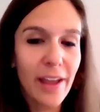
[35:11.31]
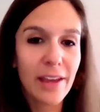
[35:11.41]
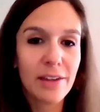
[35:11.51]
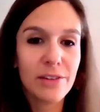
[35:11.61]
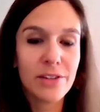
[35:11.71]

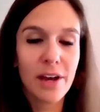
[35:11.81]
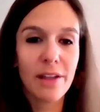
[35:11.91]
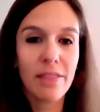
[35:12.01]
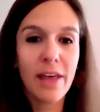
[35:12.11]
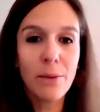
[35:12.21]
and
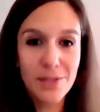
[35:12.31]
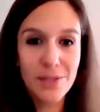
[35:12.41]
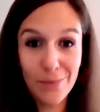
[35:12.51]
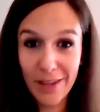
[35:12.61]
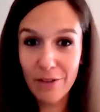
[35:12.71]
that was
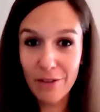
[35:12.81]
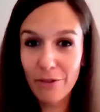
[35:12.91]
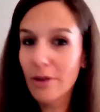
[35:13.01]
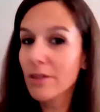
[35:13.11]
something for